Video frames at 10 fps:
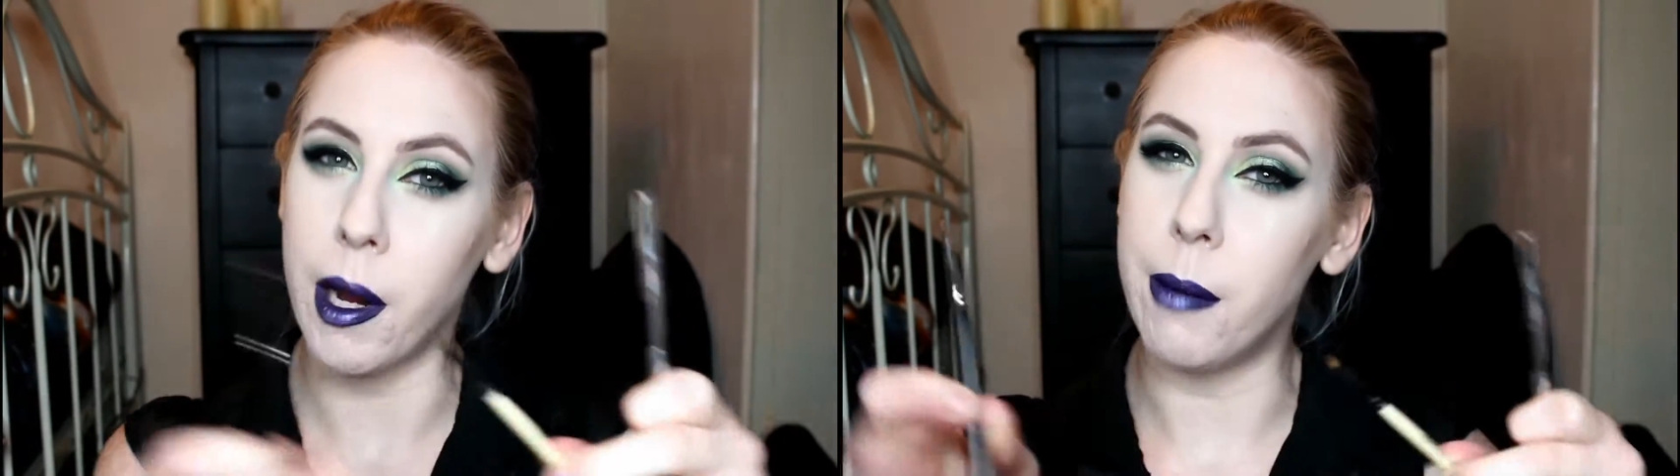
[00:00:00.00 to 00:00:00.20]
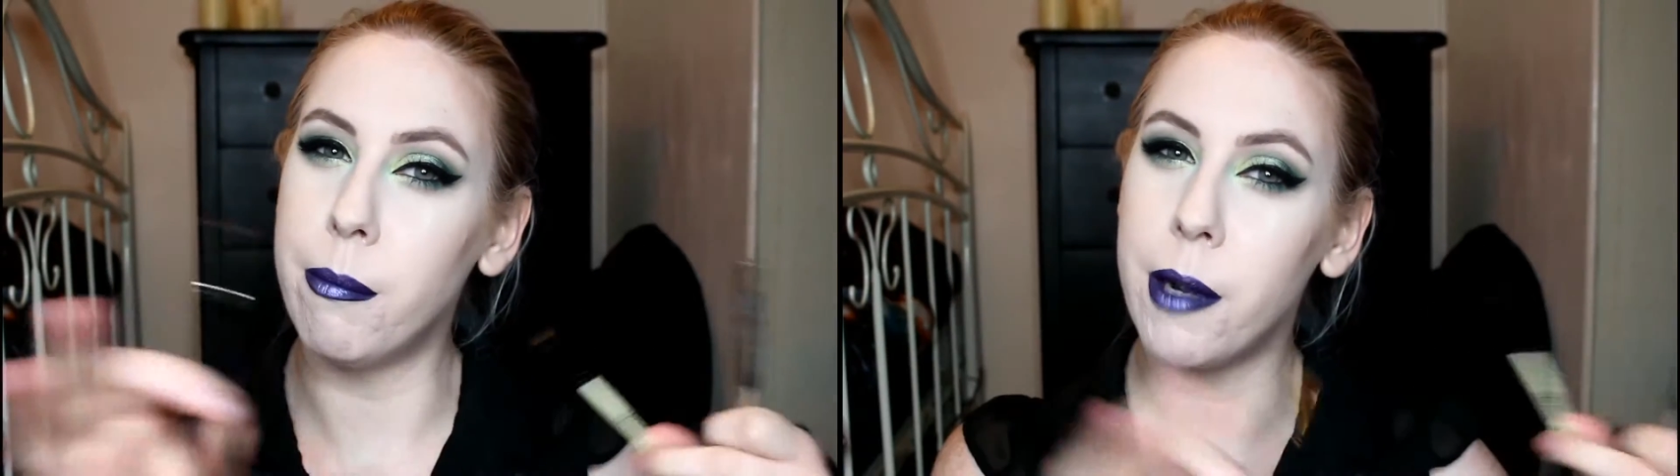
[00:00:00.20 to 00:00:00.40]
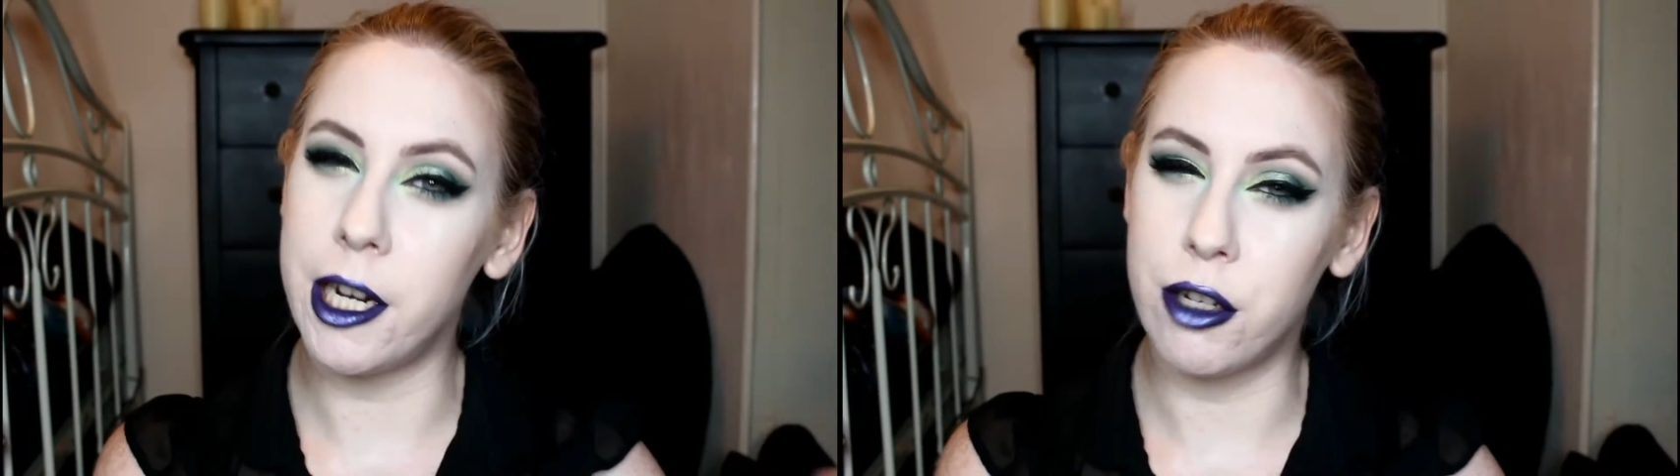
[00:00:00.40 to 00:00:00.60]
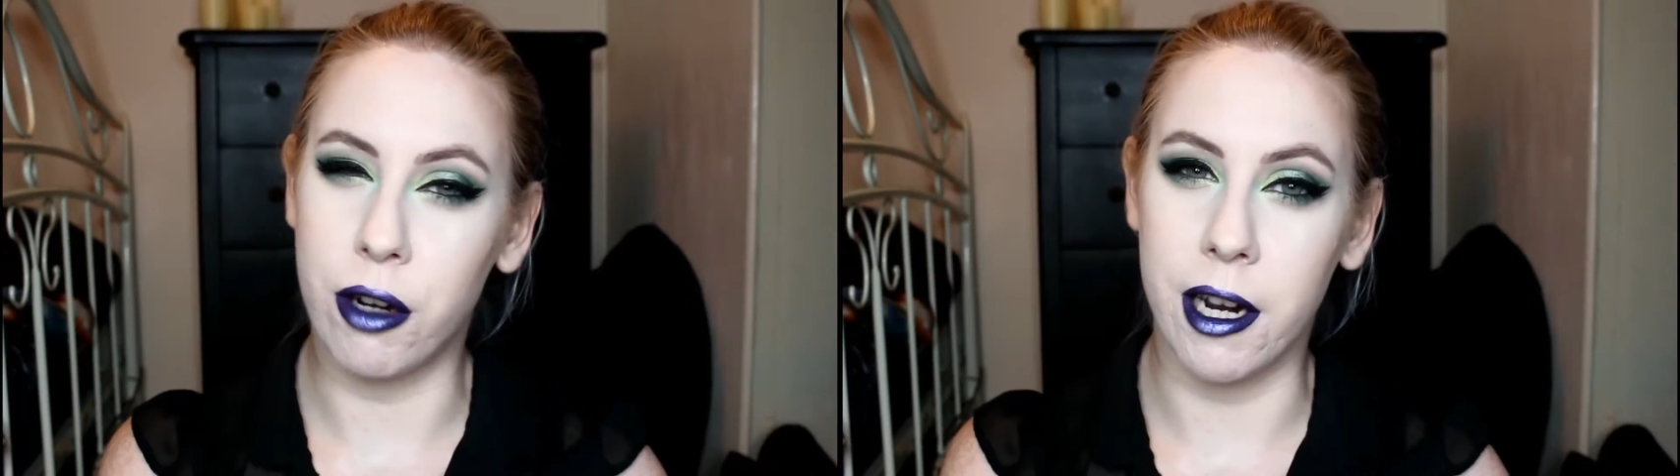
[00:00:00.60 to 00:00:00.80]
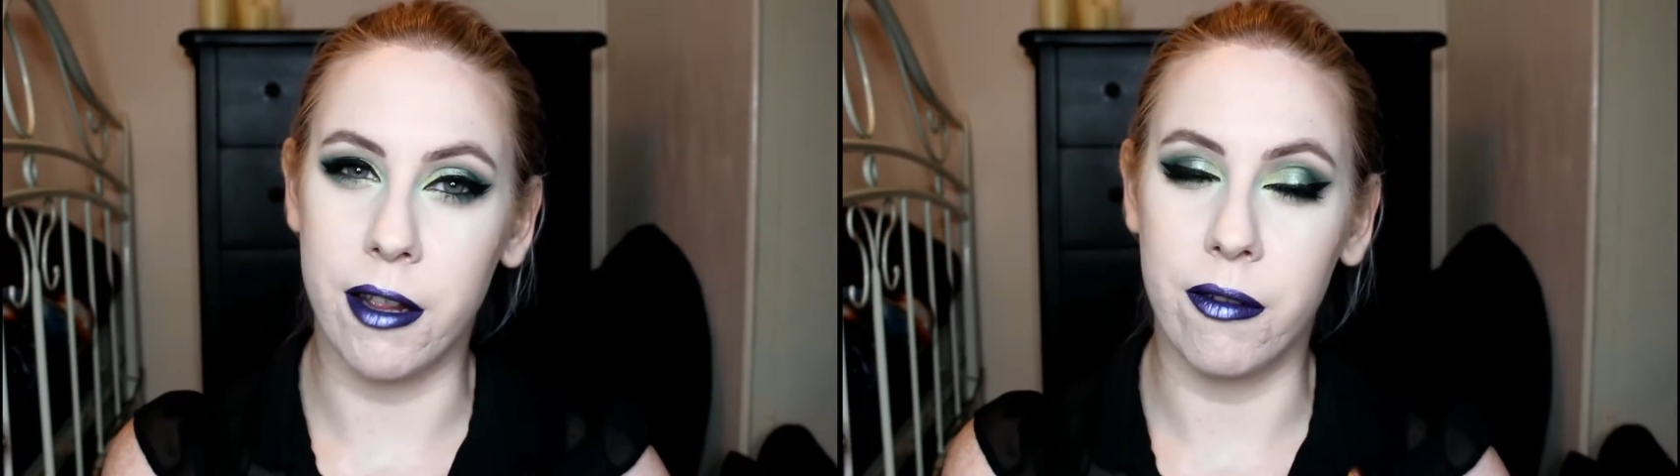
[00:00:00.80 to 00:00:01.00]
but I might
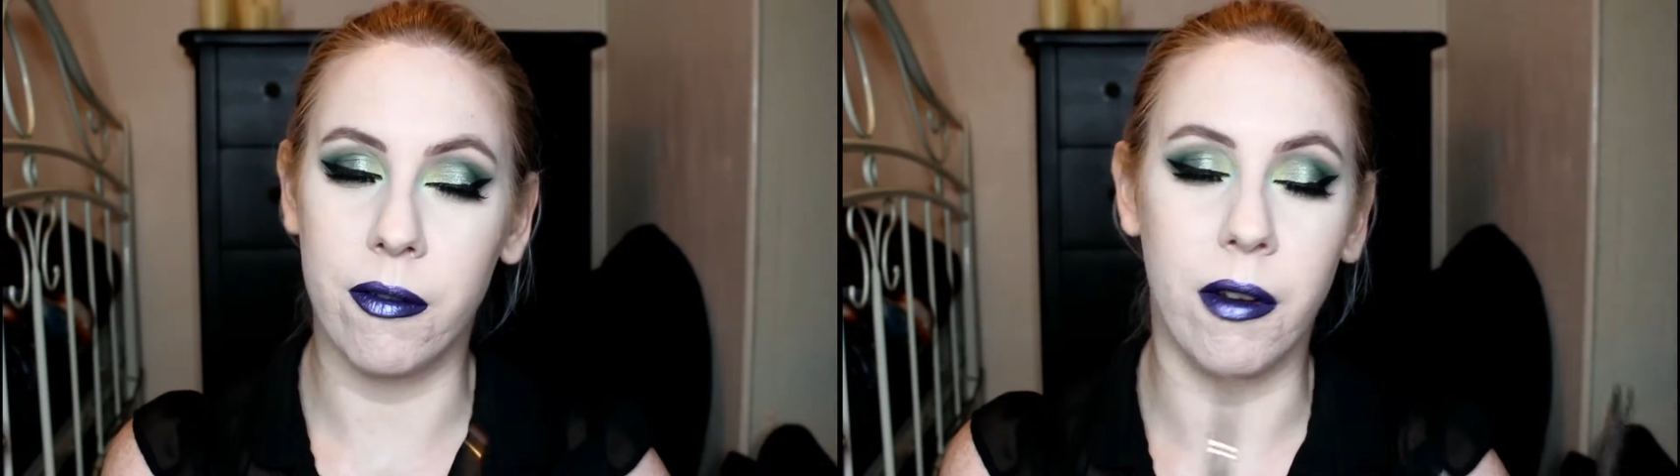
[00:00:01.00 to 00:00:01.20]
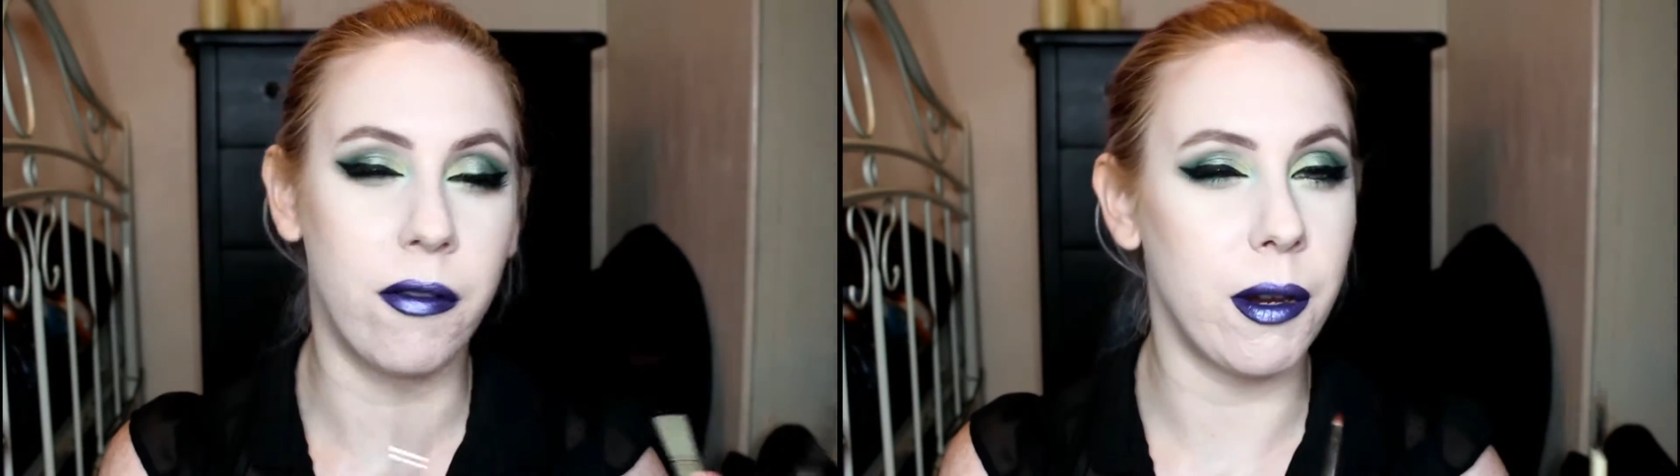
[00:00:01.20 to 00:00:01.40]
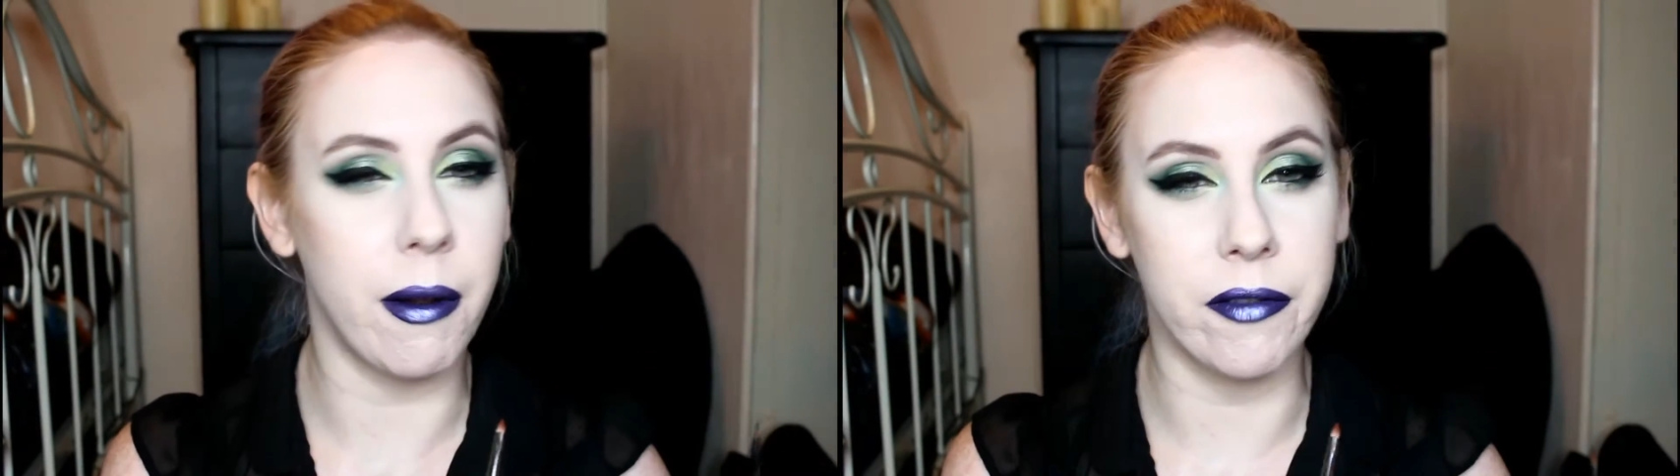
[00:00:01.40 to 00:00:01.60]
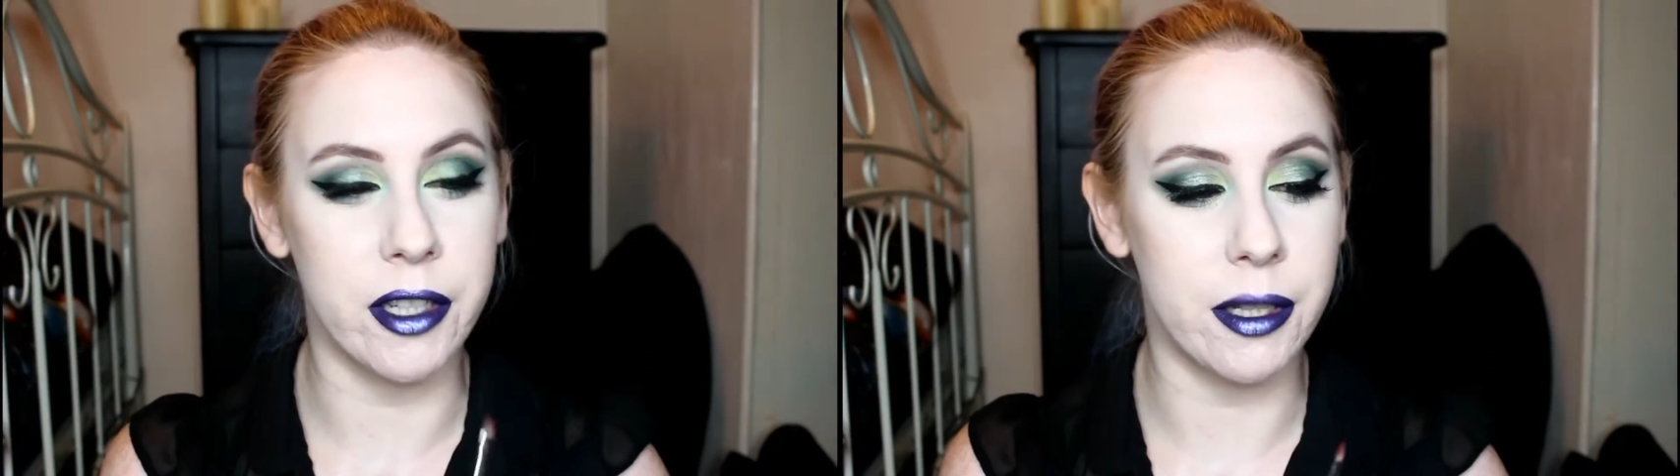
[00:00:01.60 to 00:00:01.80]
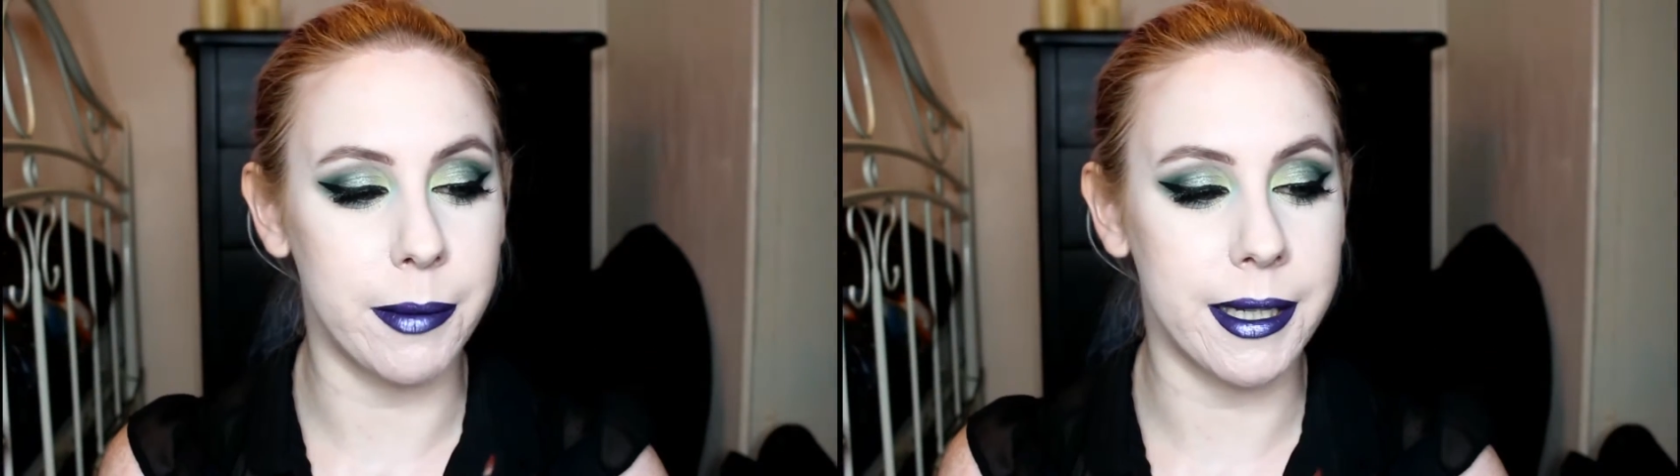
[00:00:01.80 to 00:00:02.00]
try a few
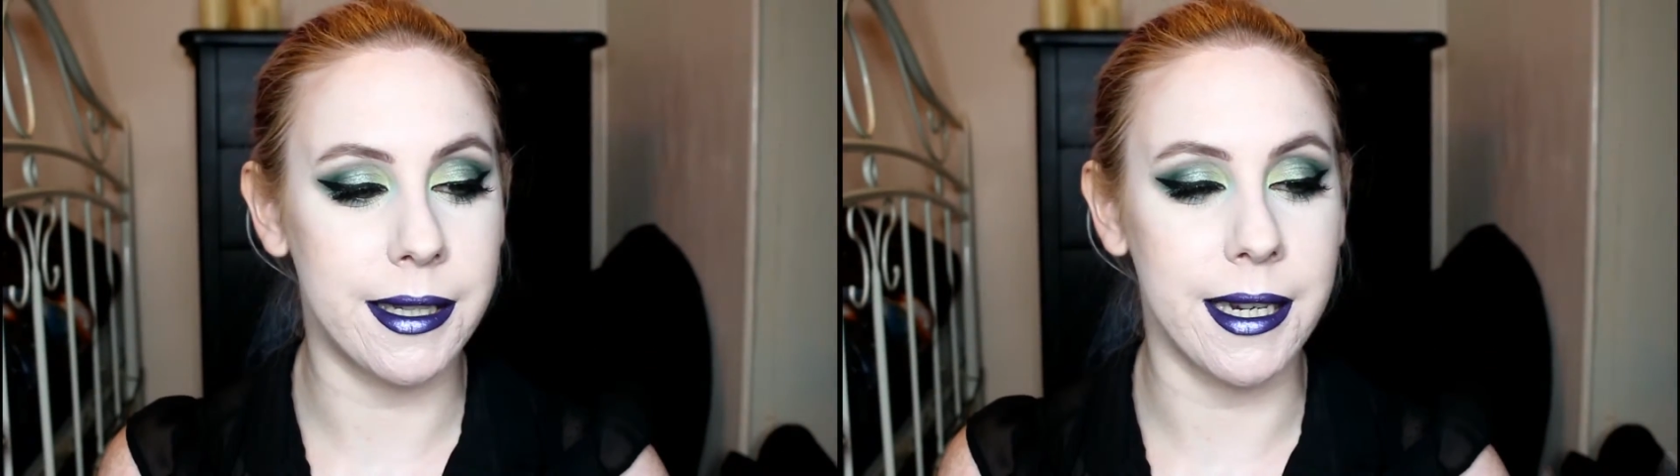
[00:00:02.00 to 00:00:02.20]
others, we'll